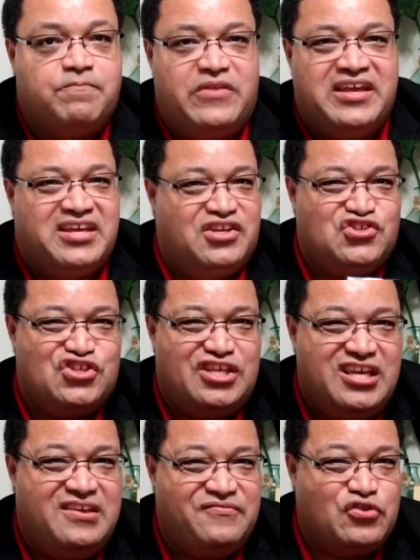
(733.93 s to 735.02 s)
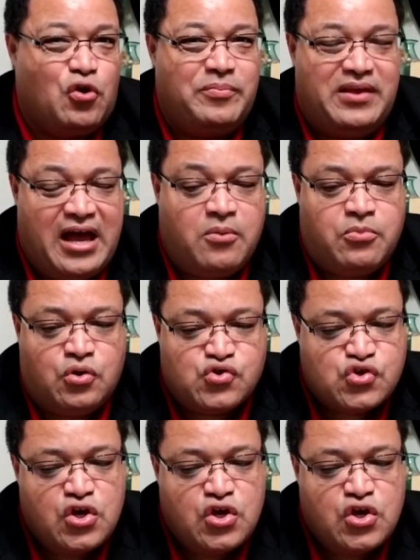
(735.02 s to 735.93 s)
it can achieve Dolby Atmos